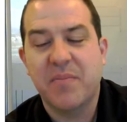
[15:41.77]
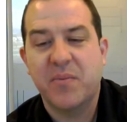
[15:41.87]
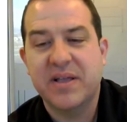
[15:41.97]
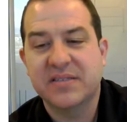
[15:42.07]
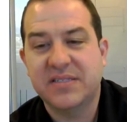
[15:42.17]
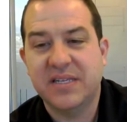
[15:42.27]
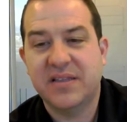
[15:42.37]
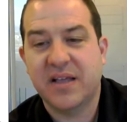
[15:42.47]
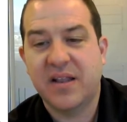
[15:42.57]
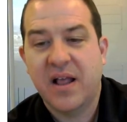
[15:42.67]
But we can see
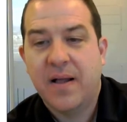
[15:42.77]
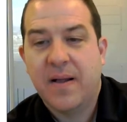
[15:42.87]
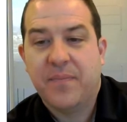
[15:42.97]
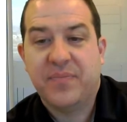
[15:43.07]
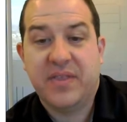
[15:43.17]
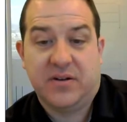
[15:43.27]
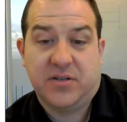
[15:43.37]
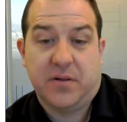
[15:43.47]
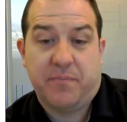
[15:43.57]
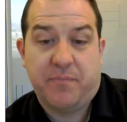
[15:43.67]
that there's
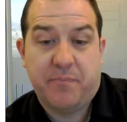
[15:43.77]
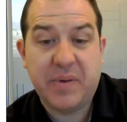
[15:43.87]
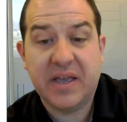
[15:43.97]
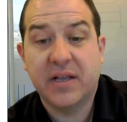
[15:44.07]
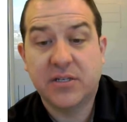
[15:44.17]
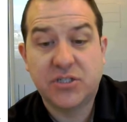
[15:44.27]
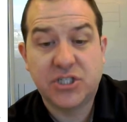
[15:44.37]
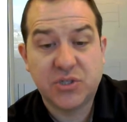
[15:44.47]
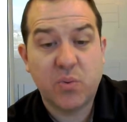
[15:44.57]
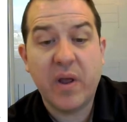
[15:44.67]
a big
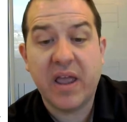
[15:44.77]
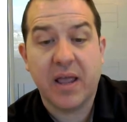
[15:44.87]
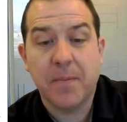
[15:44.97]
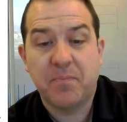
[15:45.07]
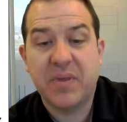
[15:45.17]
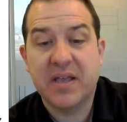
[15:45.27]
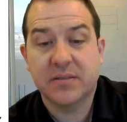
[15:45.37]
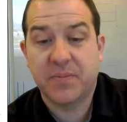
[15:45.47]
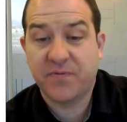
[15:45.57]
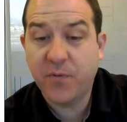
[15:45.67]
swing because
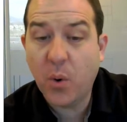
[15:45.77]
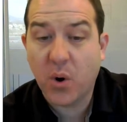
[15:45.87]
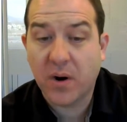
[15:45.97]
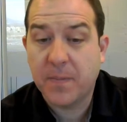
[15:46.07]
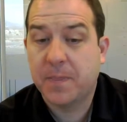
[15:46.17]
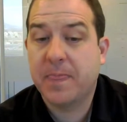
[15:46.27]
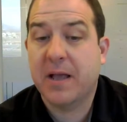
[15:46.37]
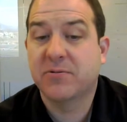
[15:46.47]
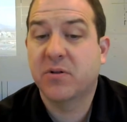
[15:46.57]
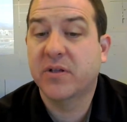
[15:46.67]
before
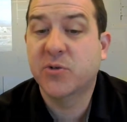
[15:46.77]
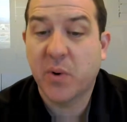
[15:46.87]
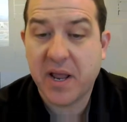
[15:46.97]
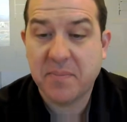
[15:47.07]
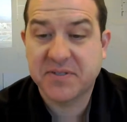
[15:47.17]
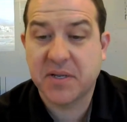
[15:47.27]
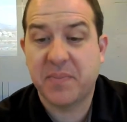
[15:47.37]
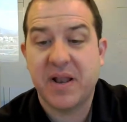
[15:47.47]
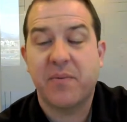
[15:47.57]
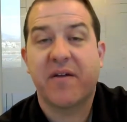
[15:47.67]
that was only 28%, but
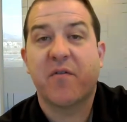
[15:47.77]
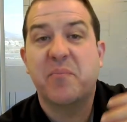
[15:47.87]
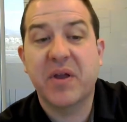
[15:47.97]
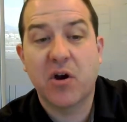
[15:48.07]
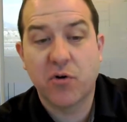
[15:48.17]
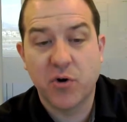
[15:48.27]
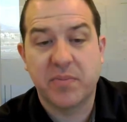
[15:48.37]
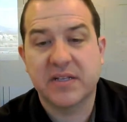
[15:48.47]
now we have a bigger group.